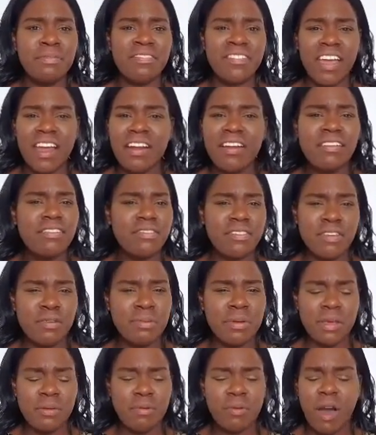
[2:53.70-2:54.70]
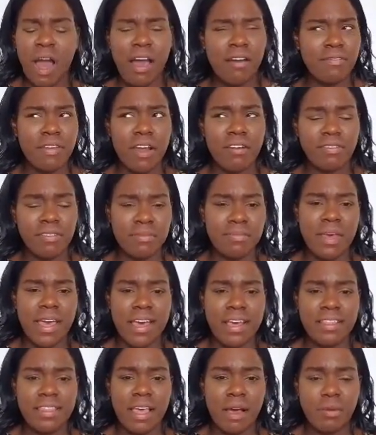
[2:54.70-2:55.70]
Very few people I've ever
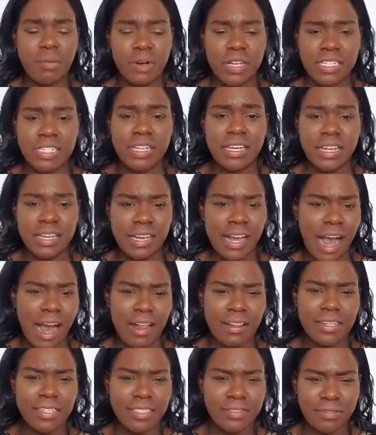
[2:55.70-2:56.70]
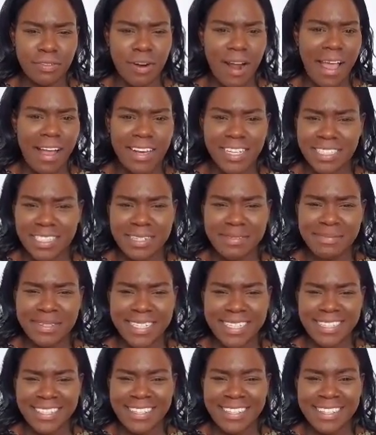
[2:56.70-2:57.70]
met that wasn't in college for
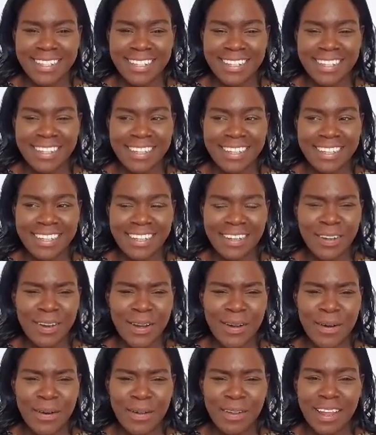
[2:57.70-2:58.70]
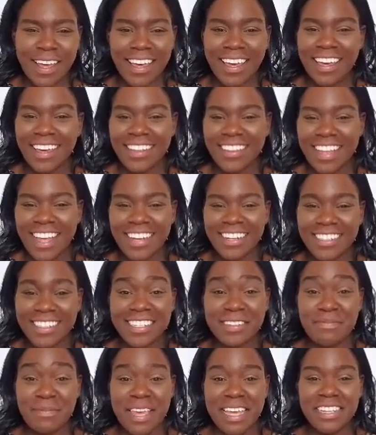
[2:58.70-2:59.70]
academics. You know, like, that
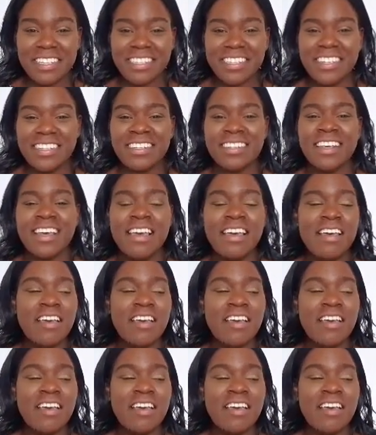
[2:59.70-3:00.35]
doesn't make sense.